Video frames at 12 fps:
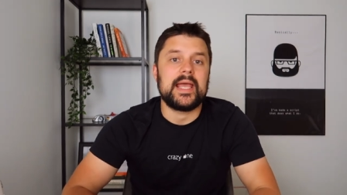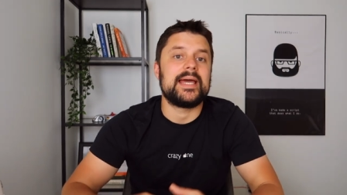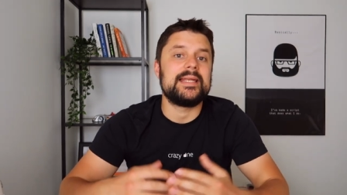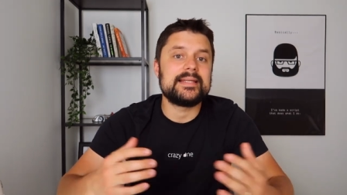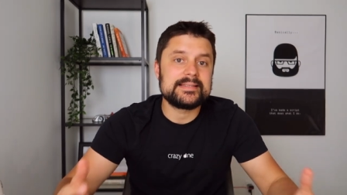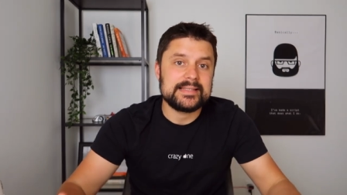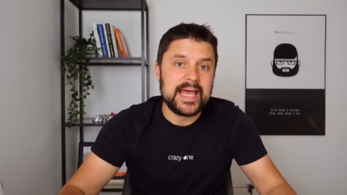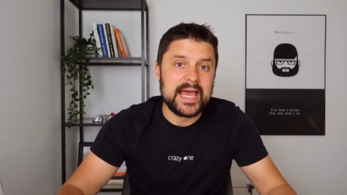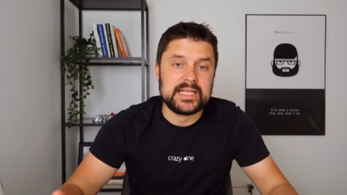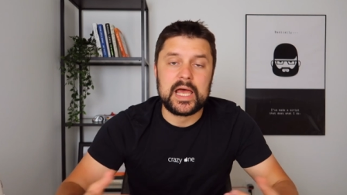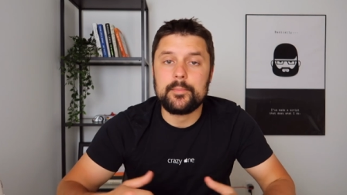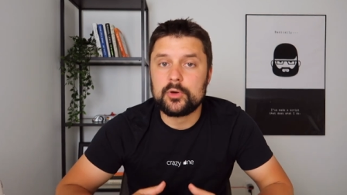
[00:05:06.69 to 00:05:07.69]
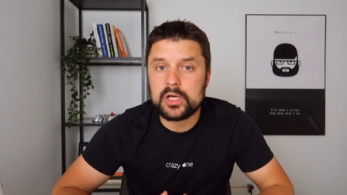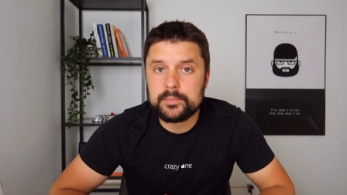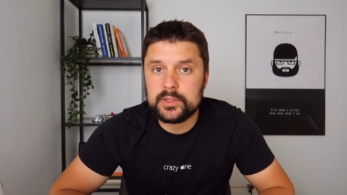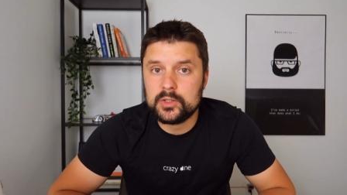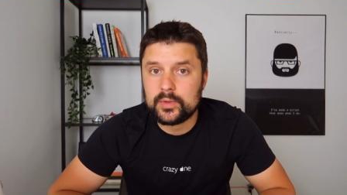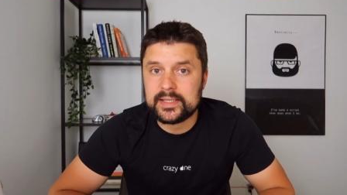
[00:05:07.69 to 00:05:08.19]
And instead, I'm going to
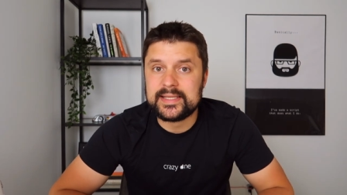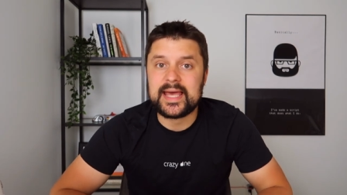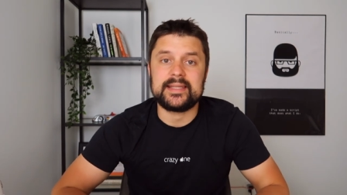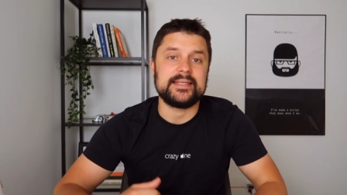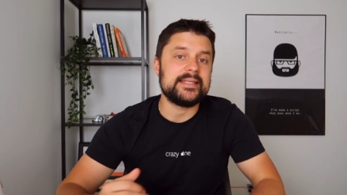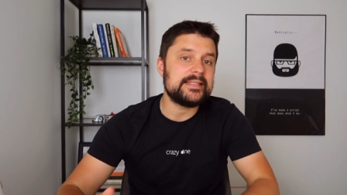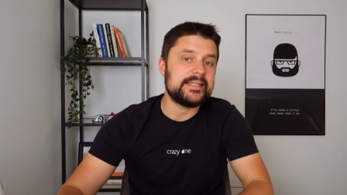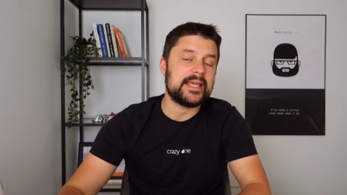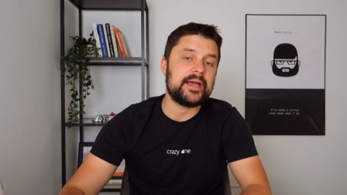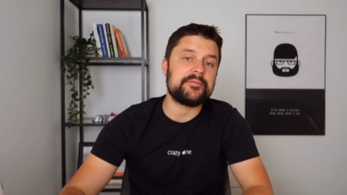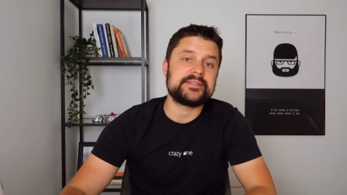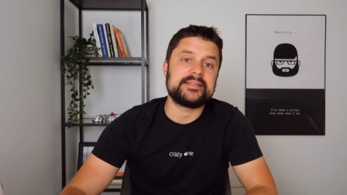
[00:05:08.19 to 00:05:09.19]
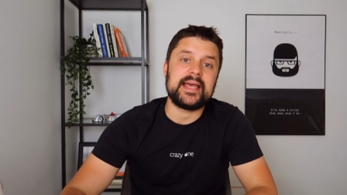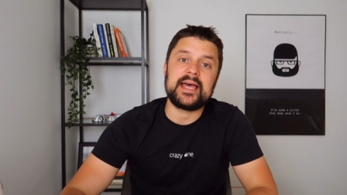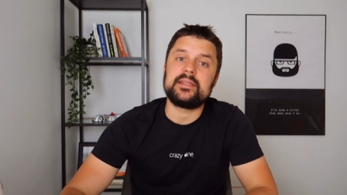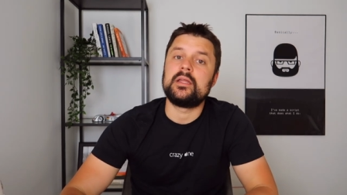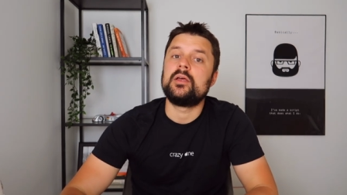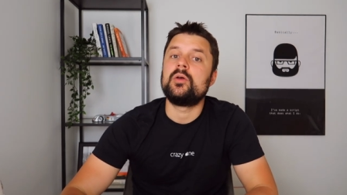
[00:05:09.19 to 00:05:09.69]
be looking at E T Fs
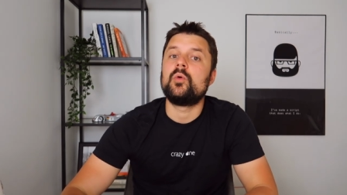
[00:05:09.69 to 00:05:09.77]
that